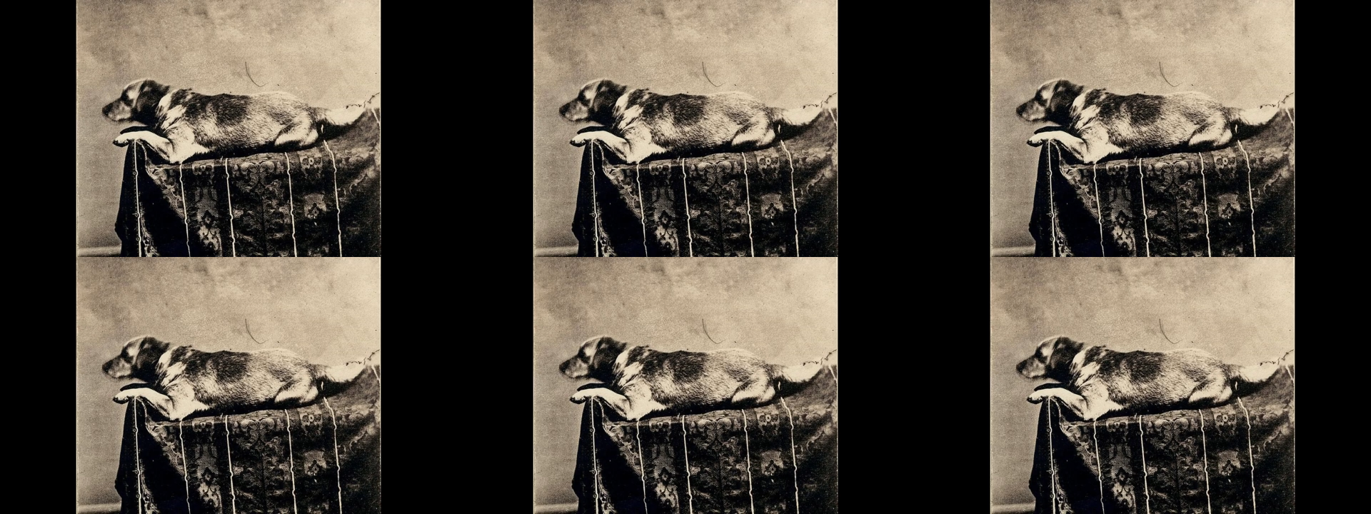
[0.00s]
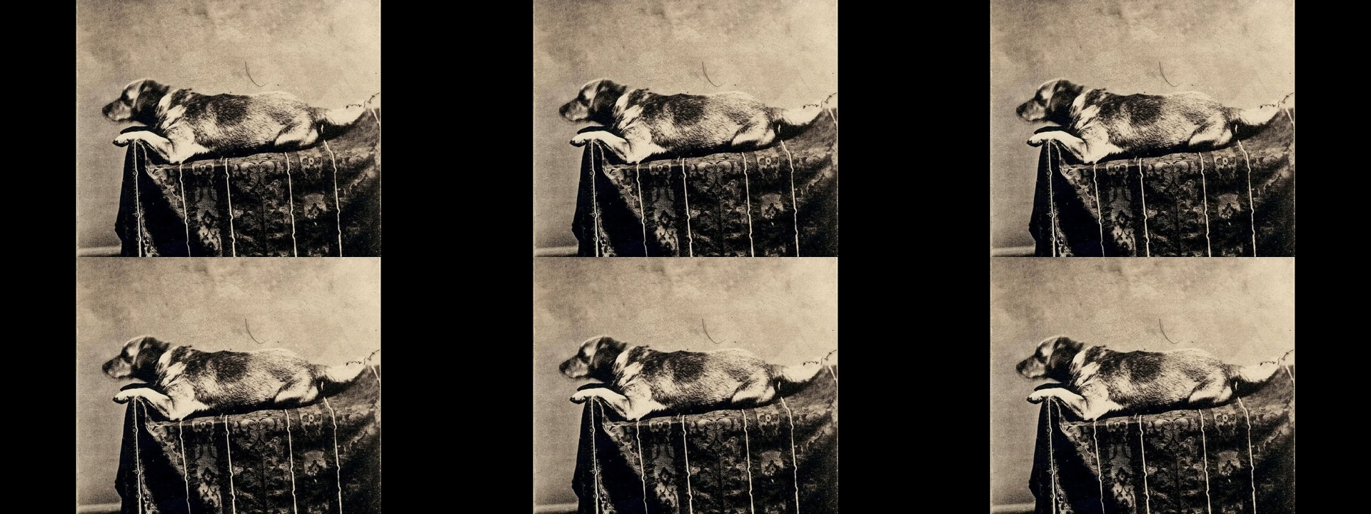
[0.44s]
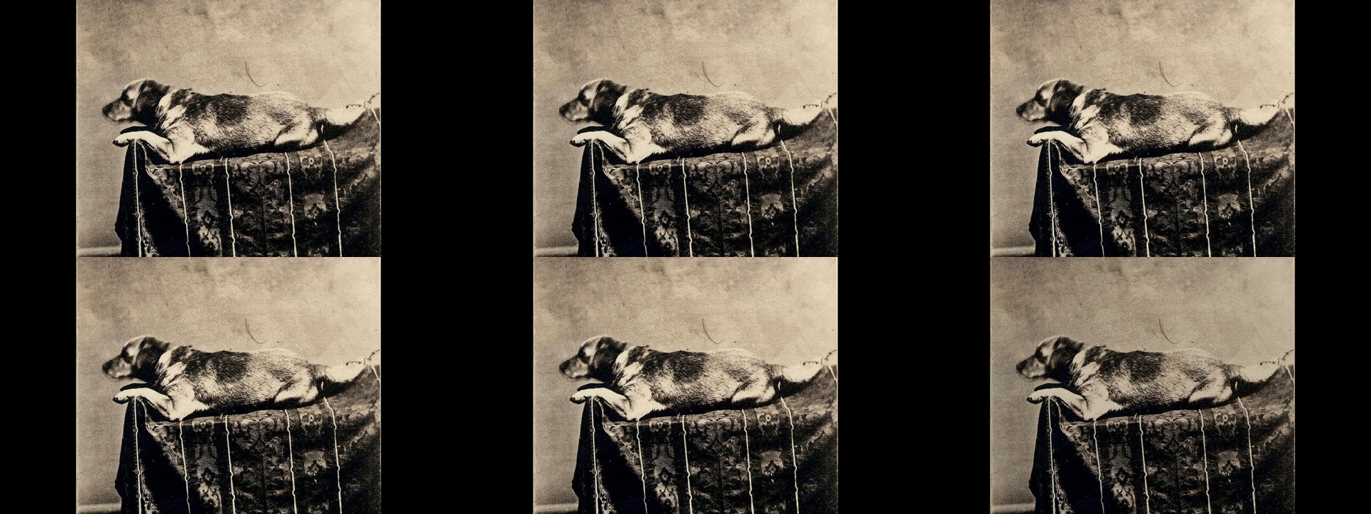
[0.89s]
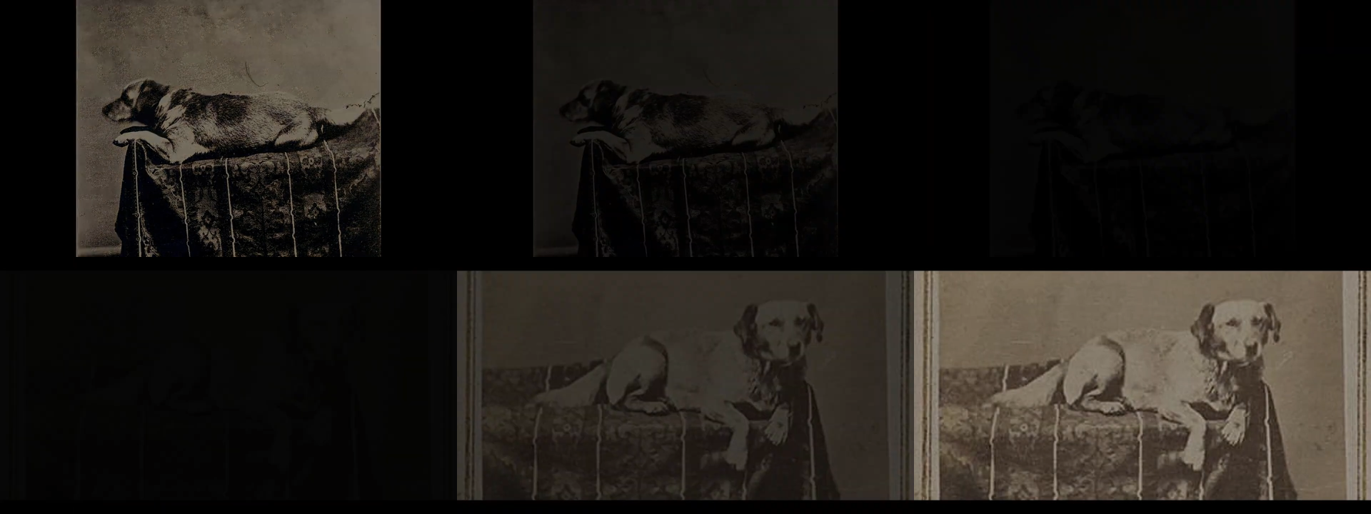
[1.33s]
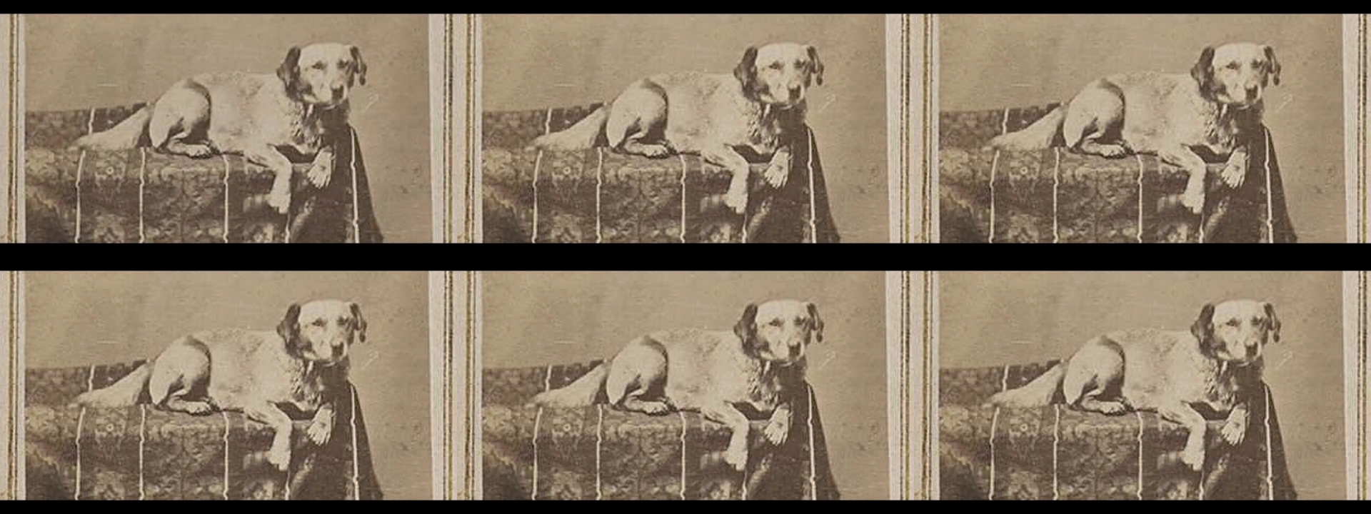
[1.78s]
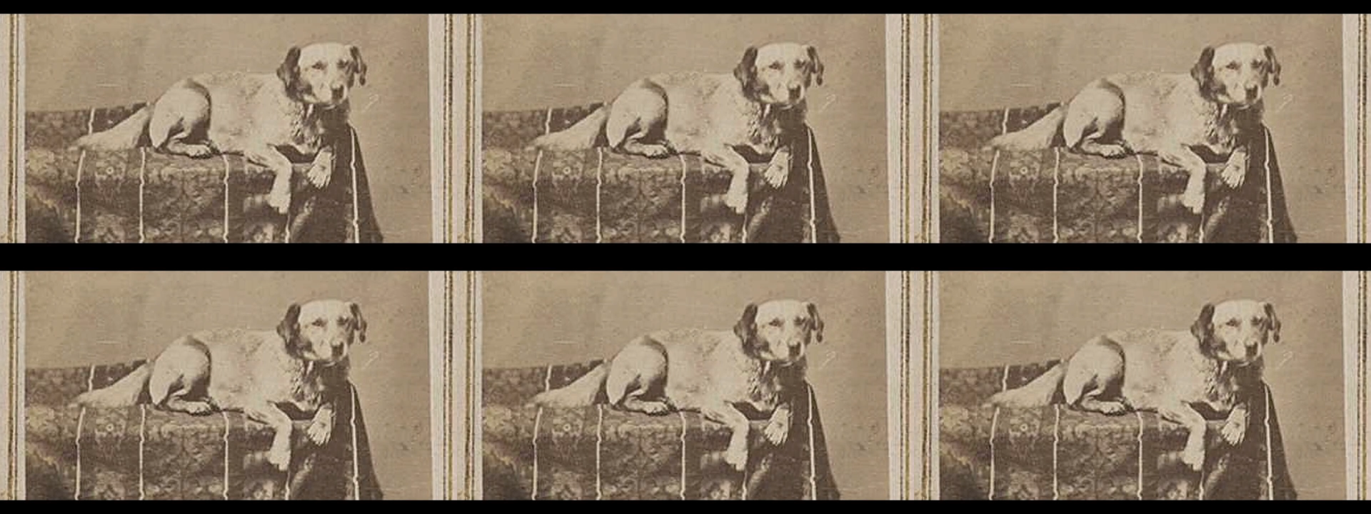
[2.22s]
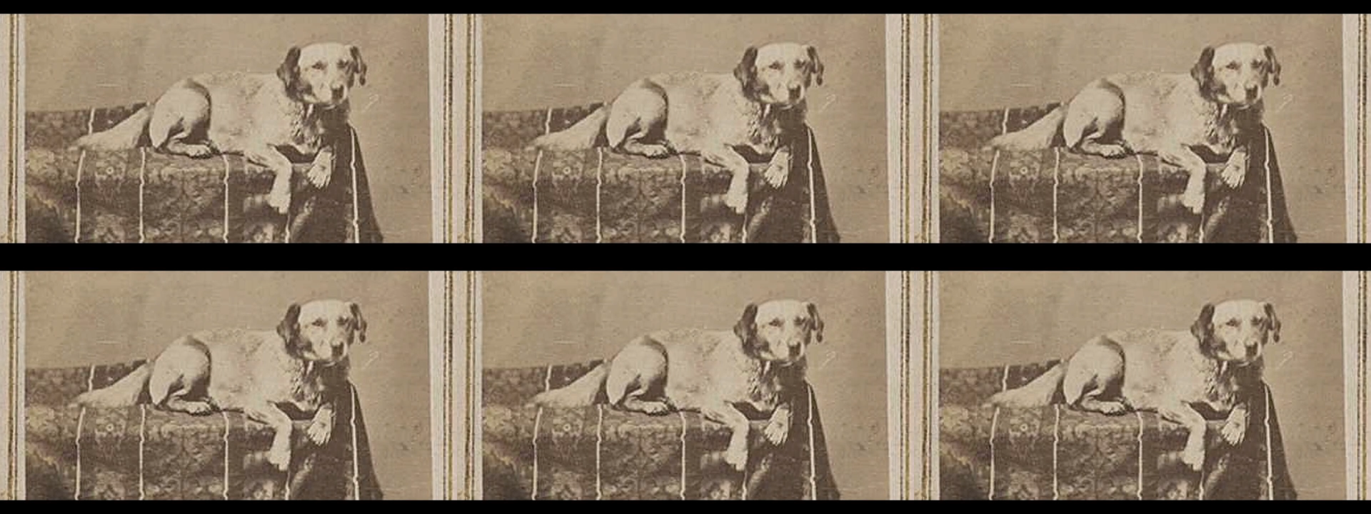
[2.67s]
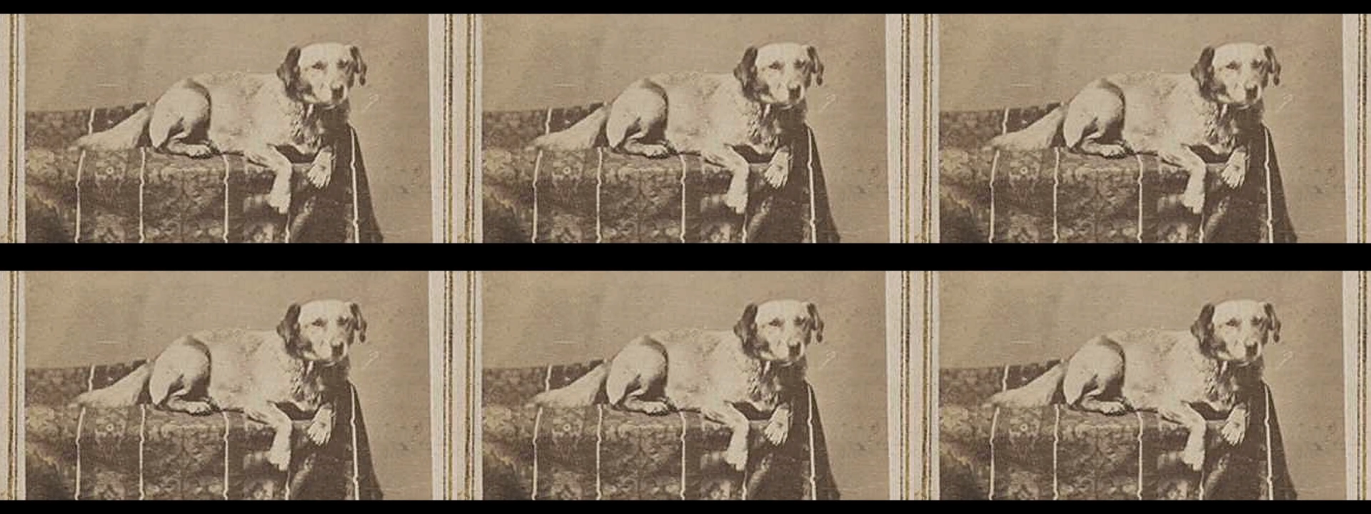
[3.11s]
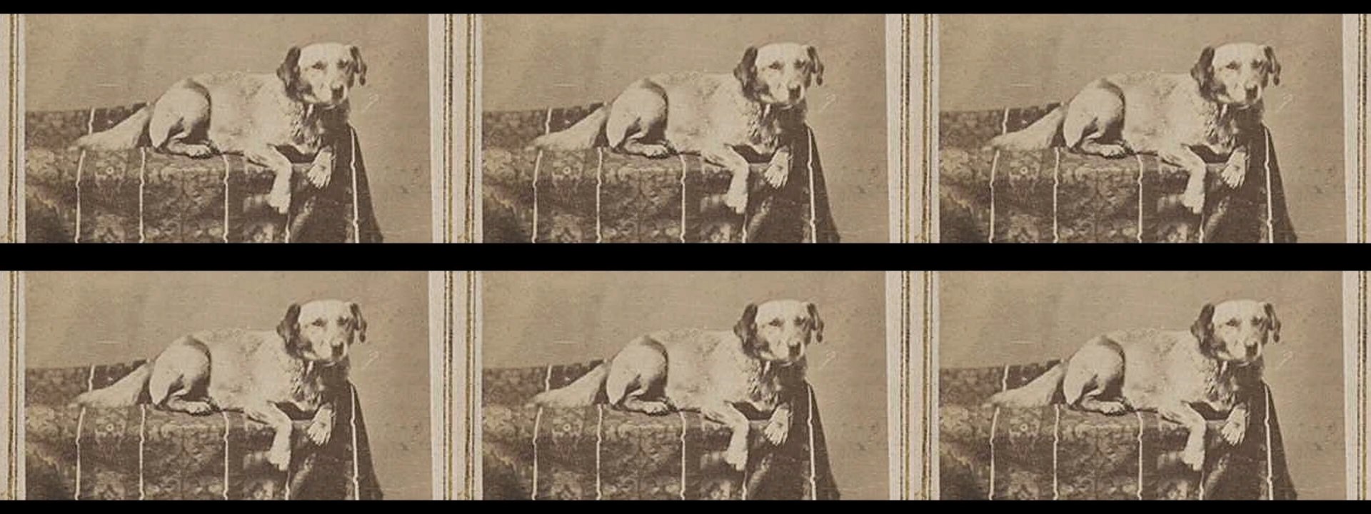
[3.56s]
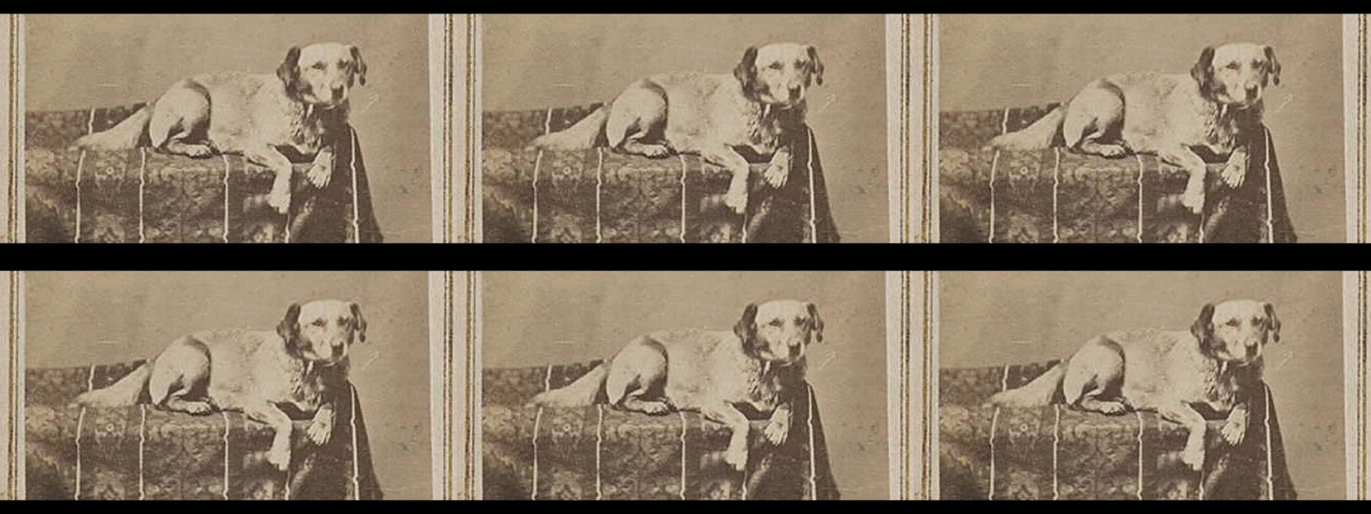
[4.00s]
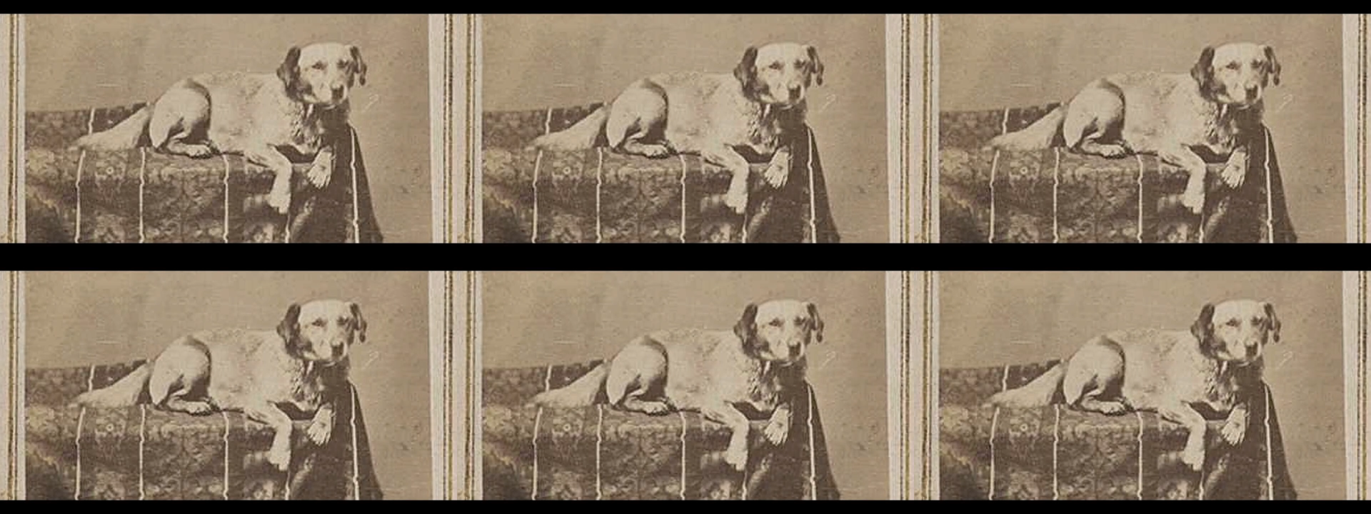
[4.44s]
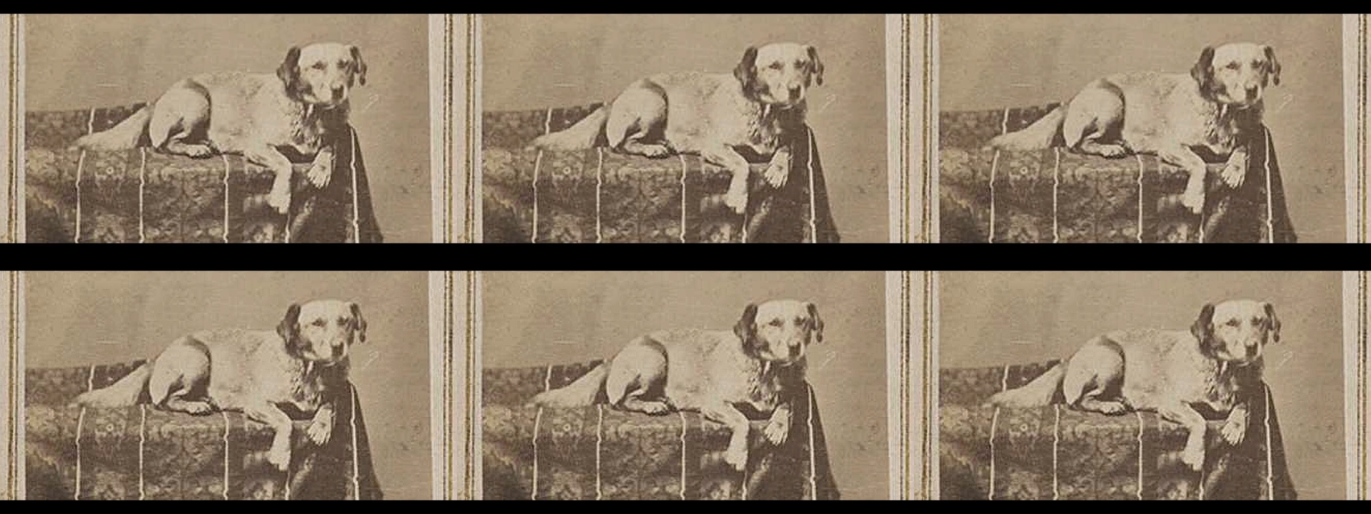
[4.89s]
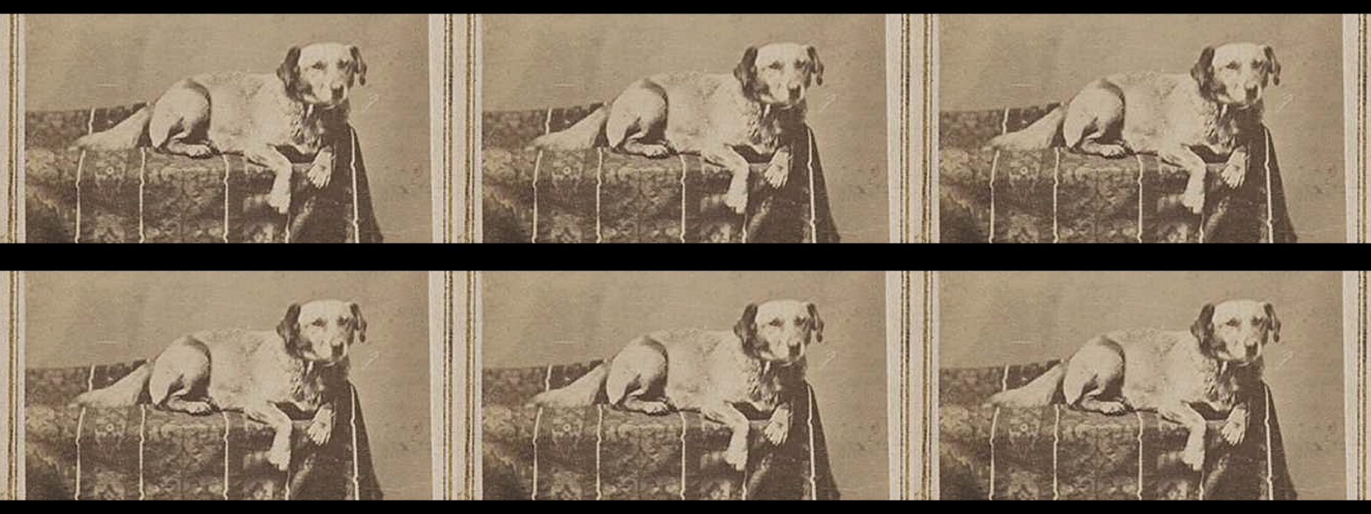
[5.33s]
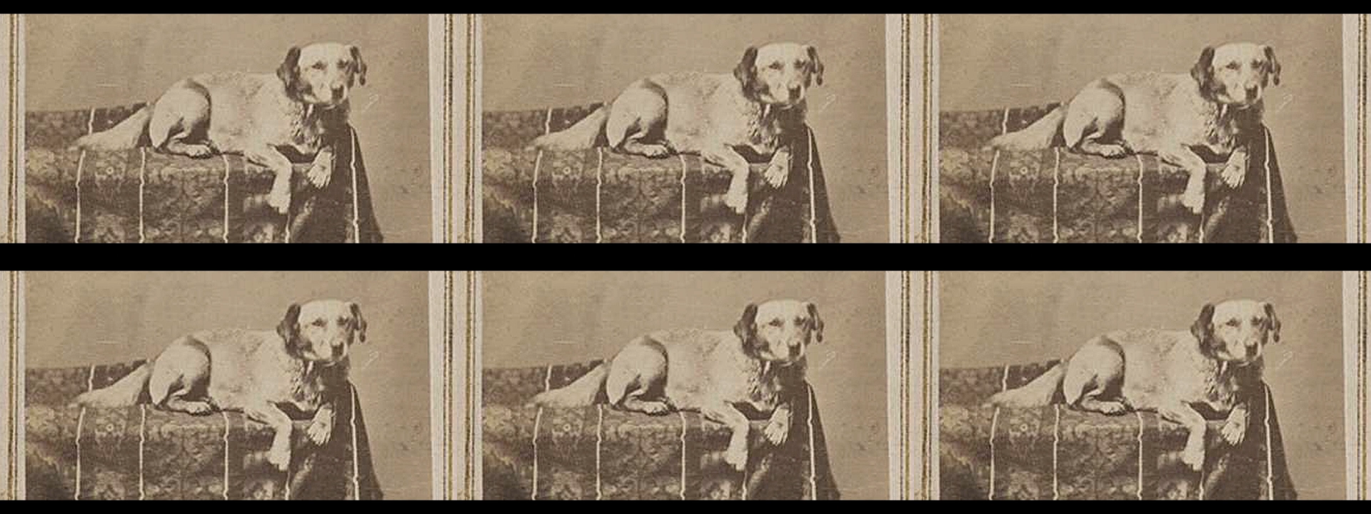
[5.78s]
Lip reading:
No face is visible, so there are no lips to read.